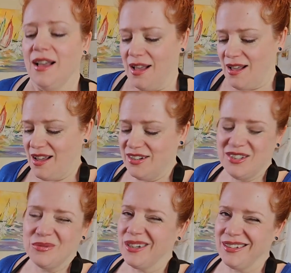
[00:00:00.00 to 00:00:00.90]
I just
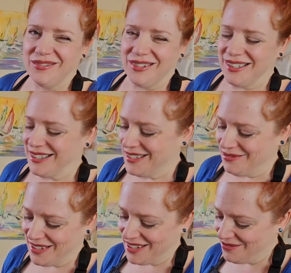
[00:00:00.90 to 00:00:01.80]
want it really,
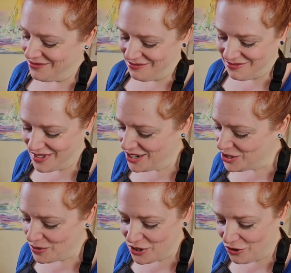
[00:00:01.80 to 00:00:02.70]
I just
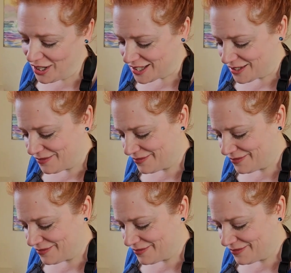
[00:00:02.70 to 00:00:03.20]
want the greens.